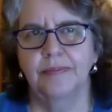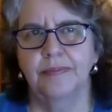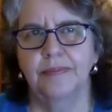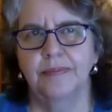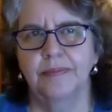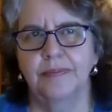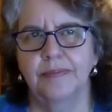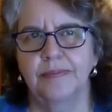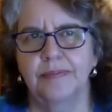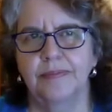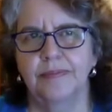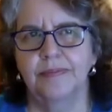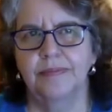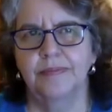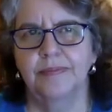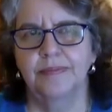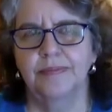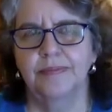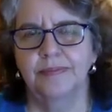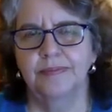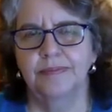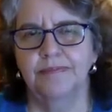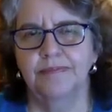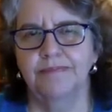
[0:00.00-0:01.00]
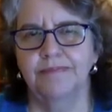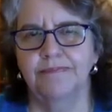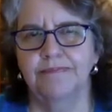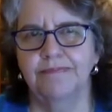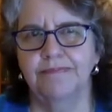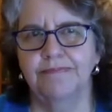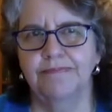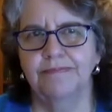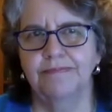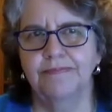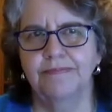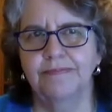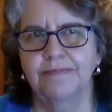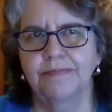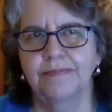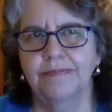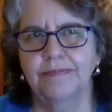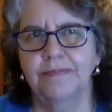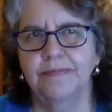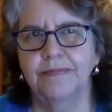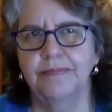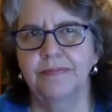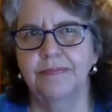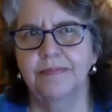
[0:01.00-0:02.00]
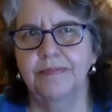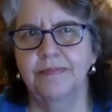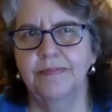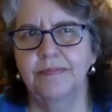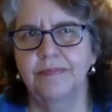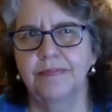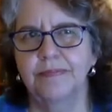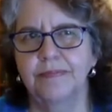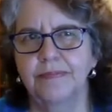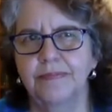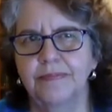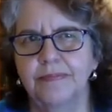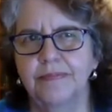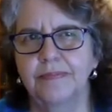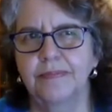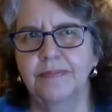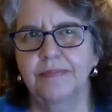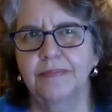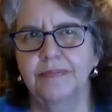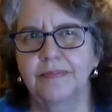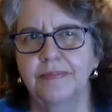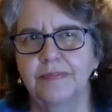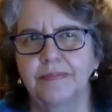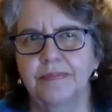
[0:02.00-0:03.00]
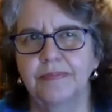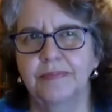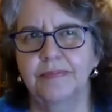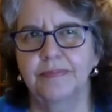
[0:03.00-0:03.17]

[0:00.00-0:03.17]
The person shown says nothing.